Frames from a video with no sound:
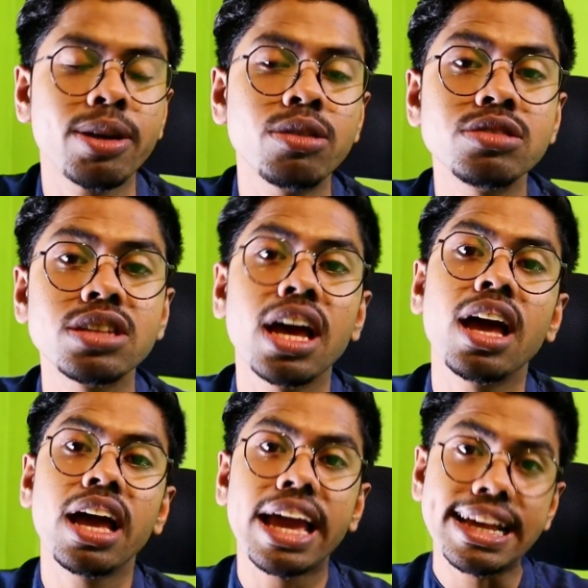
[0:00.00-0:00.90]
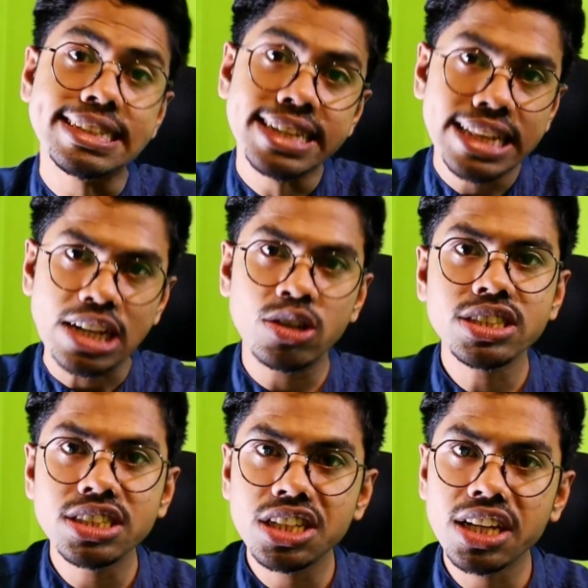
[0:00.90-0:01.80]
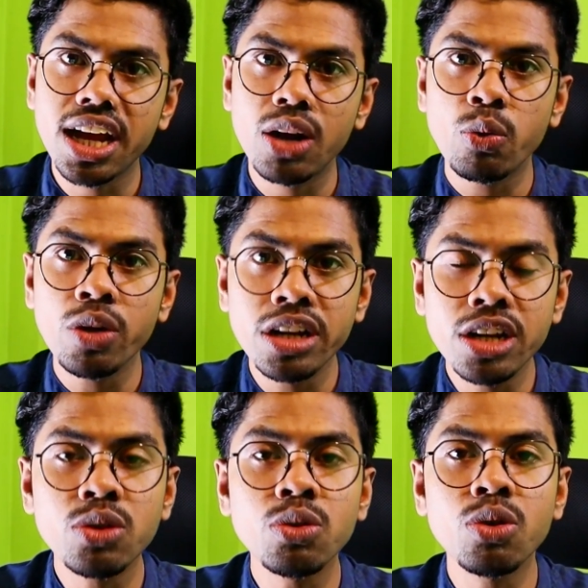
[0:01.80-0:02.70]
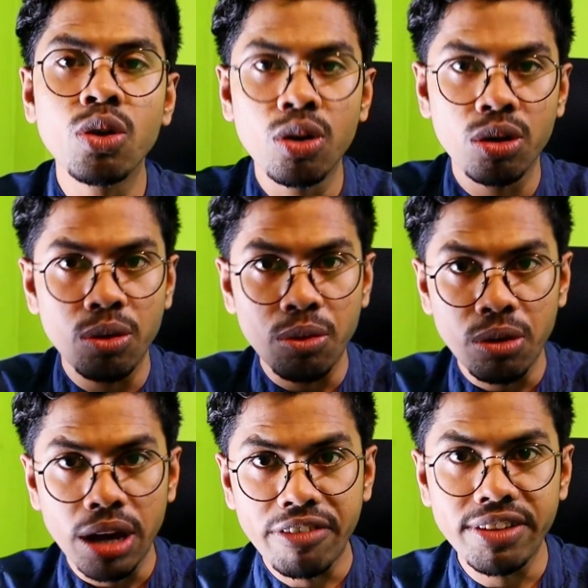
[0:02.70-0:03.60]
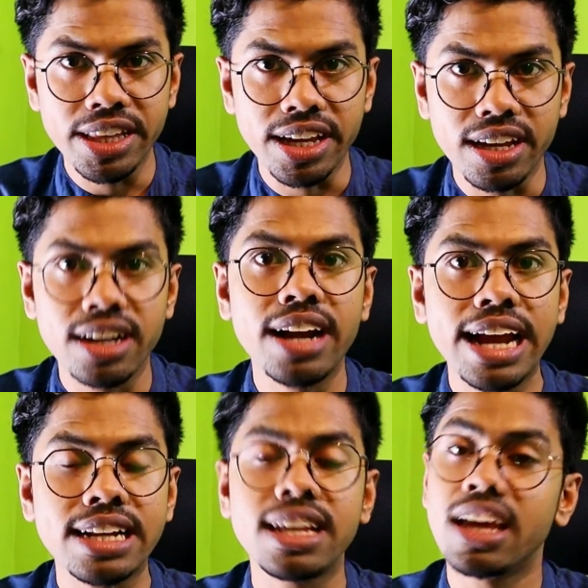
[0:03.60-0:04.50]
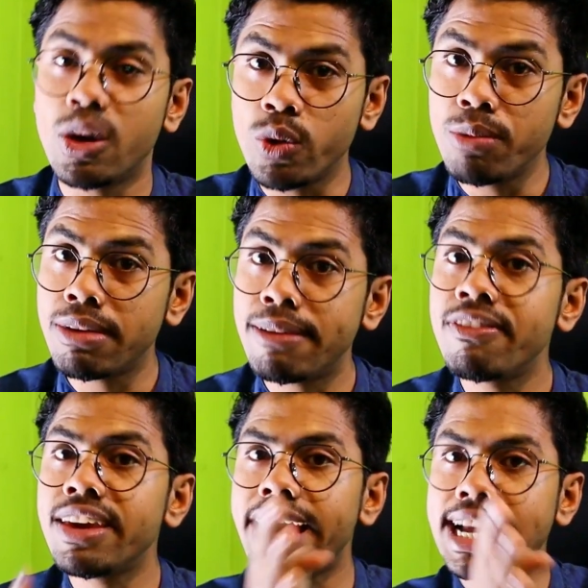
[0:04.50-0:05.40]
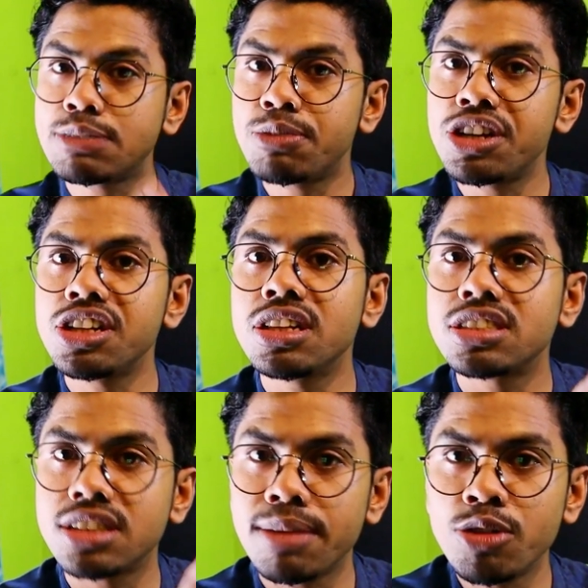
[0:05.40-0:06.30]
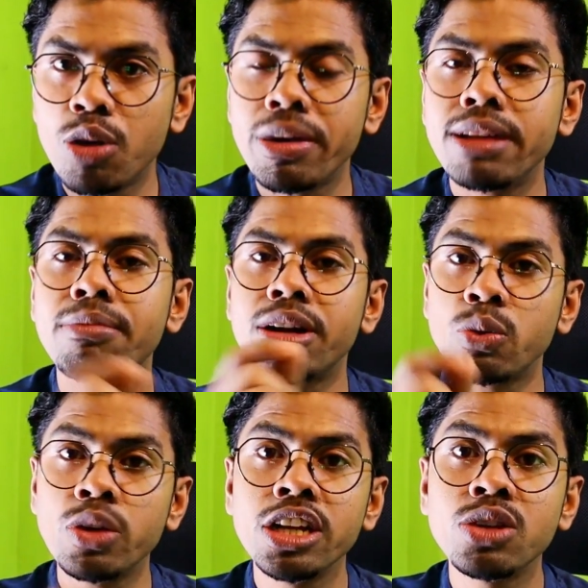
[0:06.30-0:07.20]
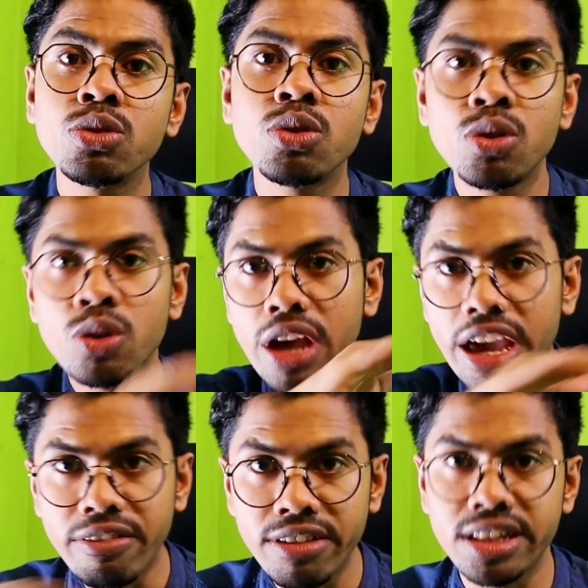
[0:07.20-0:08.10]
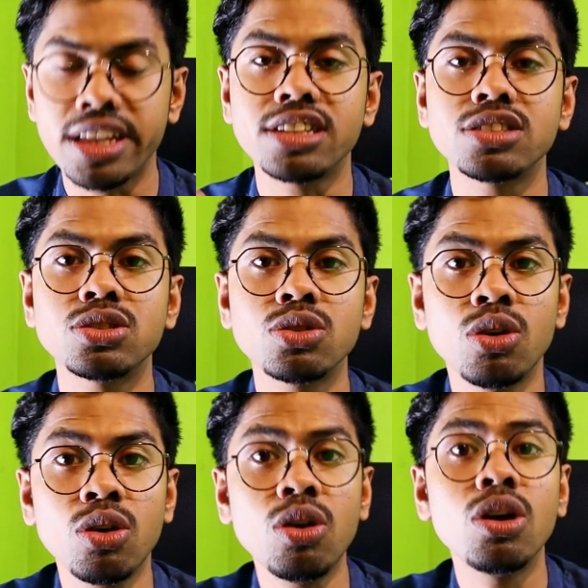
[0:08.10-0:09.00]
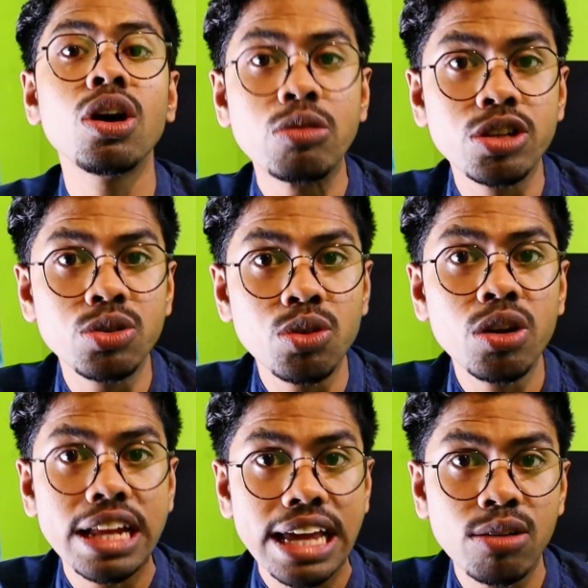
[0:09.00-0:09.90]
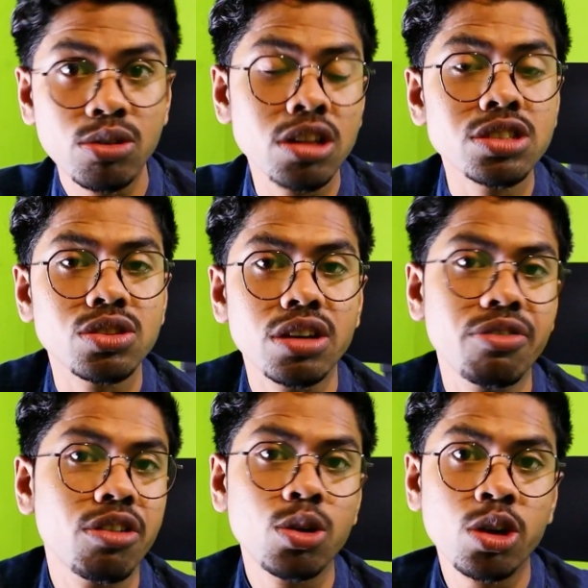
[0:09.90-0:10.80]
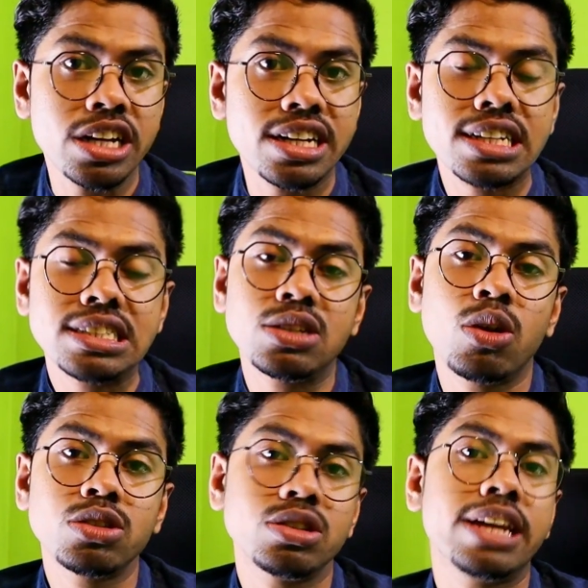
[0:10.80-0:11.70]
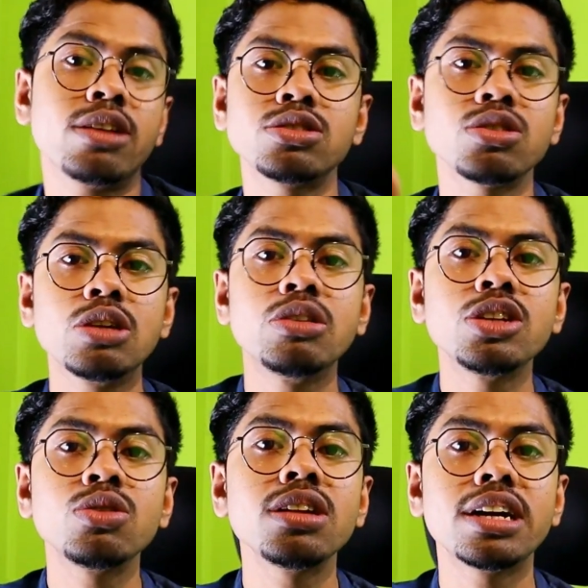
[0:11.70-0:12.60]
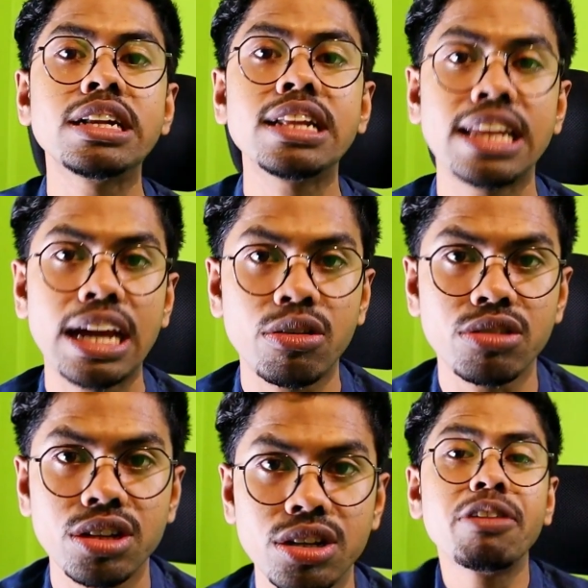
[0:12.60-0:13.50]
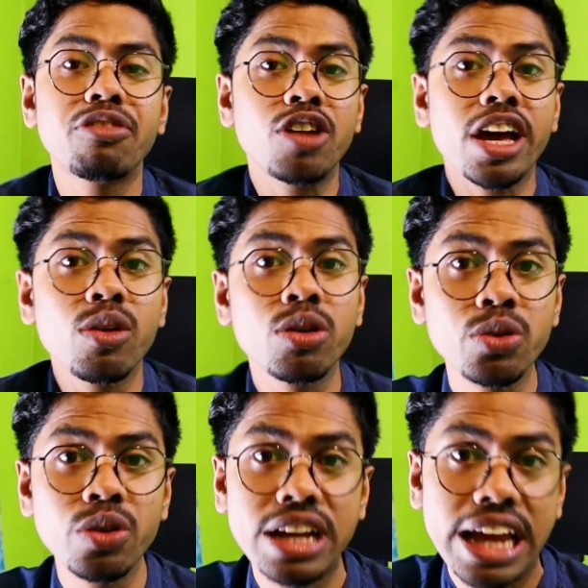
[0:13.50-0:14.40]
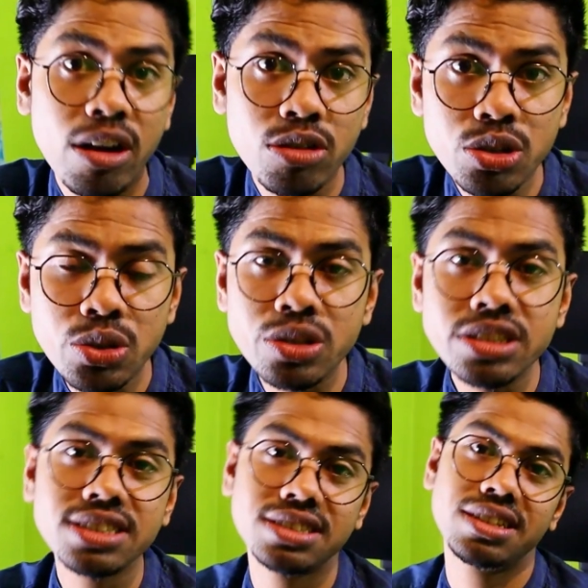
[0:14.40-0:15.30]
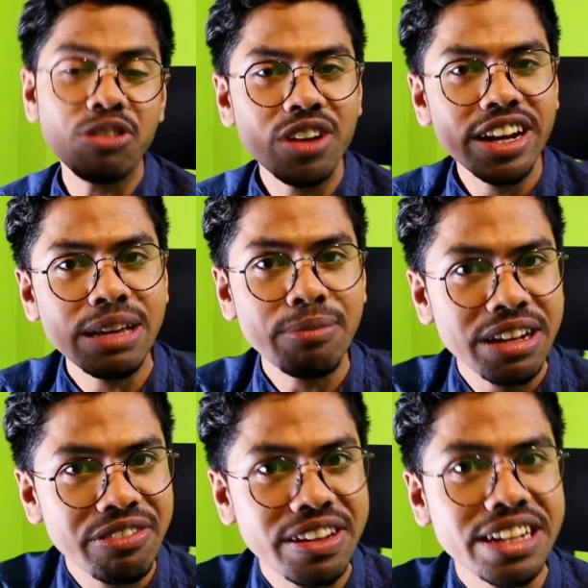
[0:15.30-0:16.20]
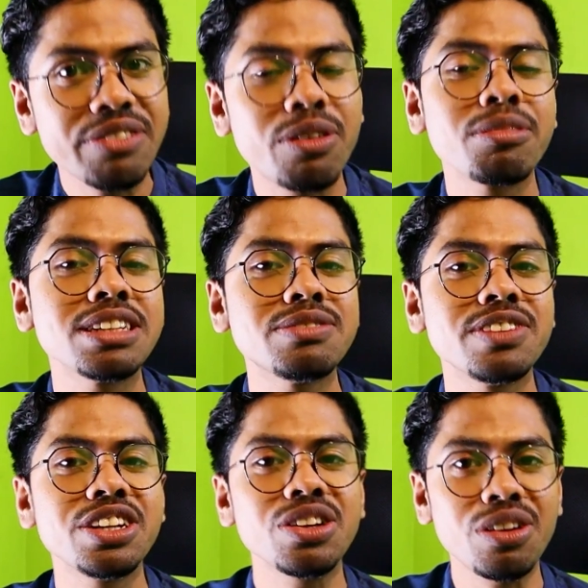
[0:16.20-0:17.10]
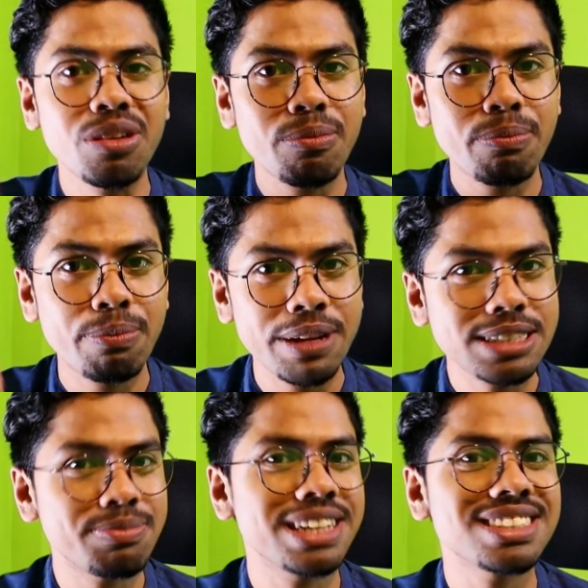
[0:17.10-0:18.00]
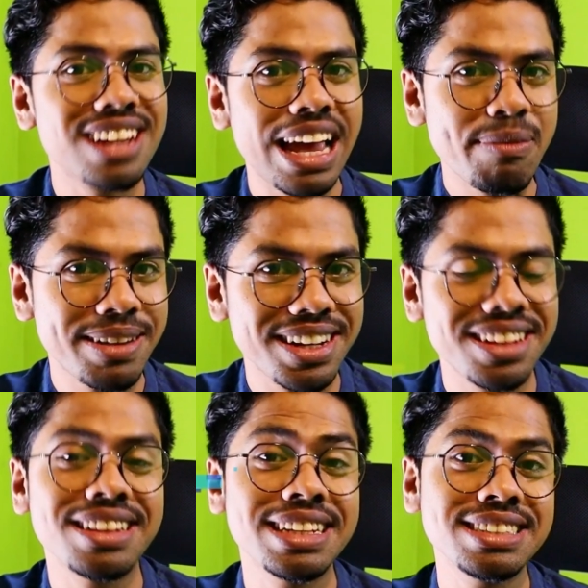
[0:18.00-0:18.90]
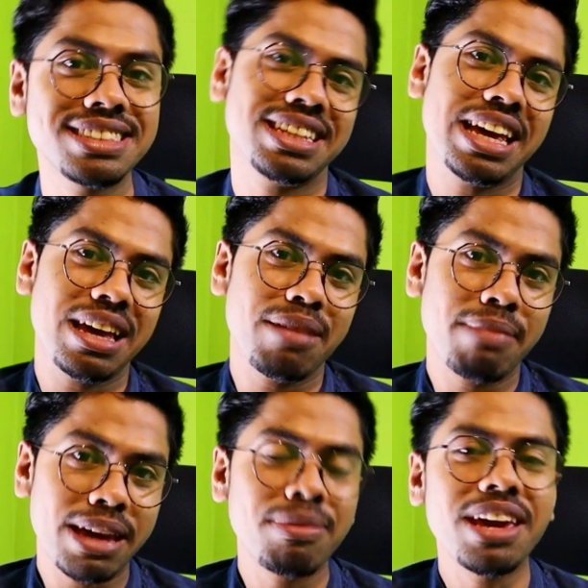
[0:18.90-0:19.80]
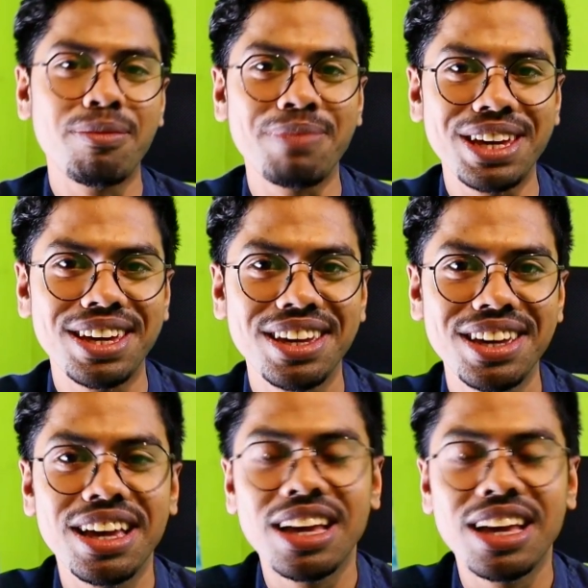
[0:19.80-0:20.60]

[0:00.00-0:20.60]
Because as an electronics engineer, we need to know everything, right? We may be expert in some domain, but we need to know everything. So you need to know layout also. If you are not interested also, then also you need to learn the layout. Before I go to layout tools, if you are getting benefited from this video, please press the like button. This makes me happy.